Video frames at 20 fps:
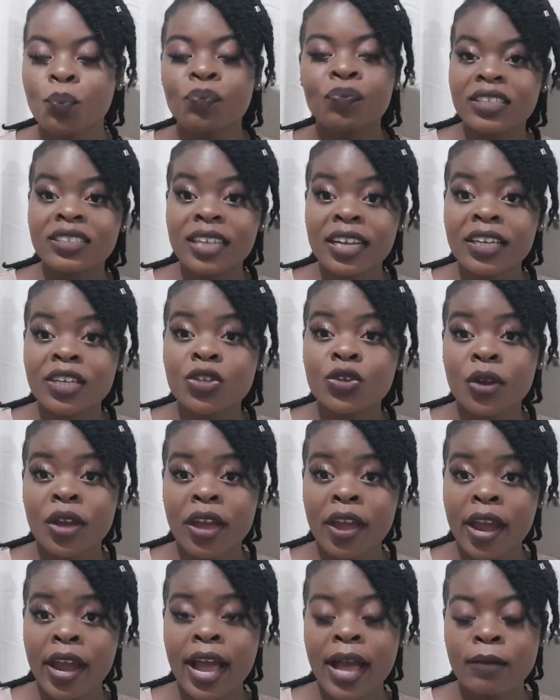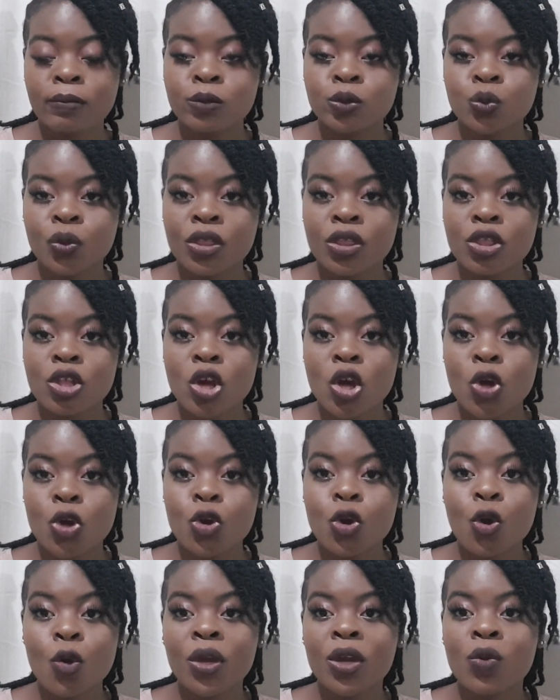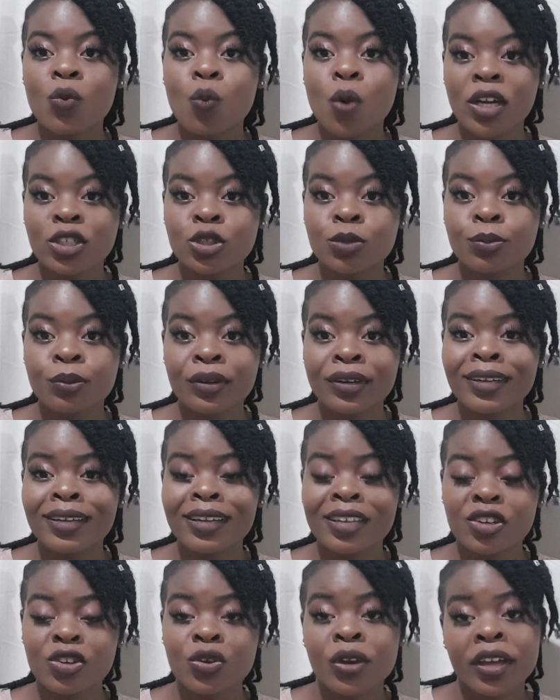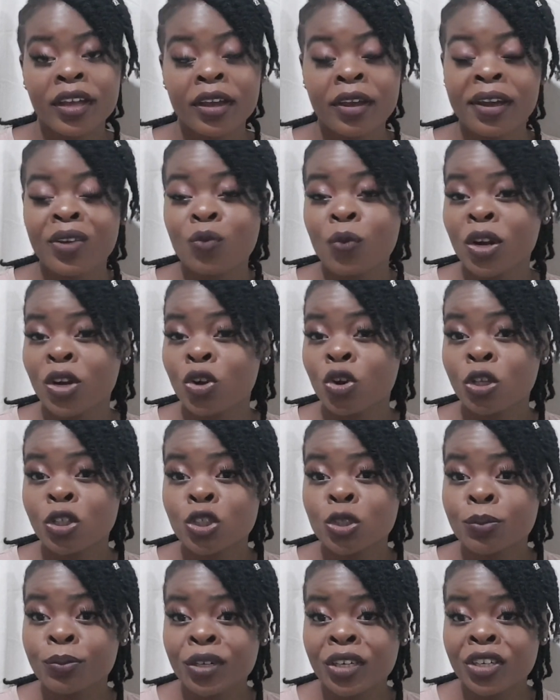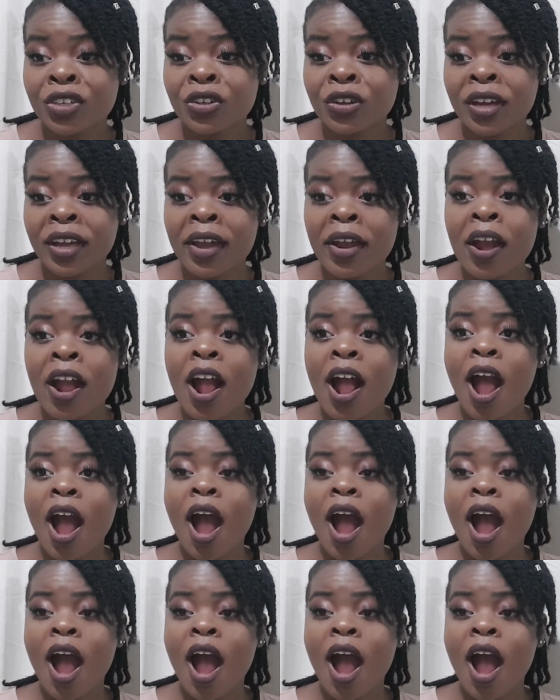Understanding your hair comes with knowing what to put in your hair and what not to put in your hair.